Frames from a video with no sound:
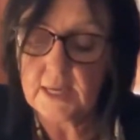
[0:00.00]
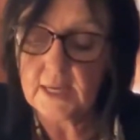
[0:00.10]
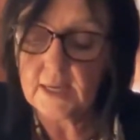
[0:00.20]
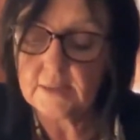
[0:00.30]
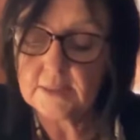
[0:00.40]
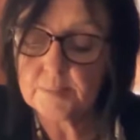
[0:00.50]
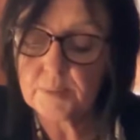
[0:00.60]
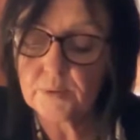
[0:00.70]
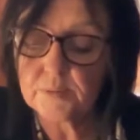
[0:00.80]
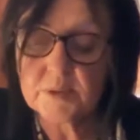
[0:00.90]
And this
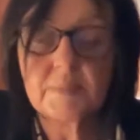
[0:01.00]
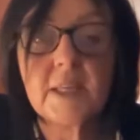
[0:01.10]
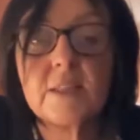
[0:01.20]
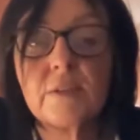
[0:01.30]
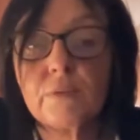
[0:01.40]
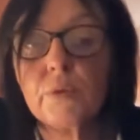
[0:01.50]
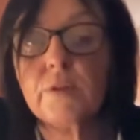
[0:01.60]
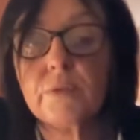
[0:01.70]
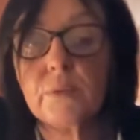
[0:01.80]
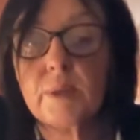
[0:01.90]
poem speaks of one
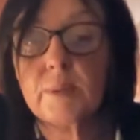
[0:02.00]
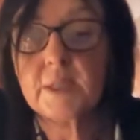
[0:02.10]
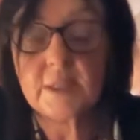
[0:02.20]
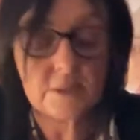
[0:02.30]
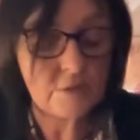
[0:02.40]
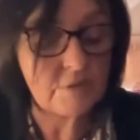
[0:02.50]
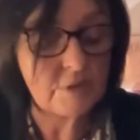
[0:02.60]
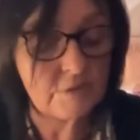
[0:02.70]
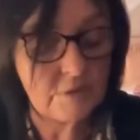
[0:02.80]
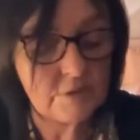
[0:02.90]
of the women
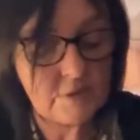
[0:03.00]
interviewed.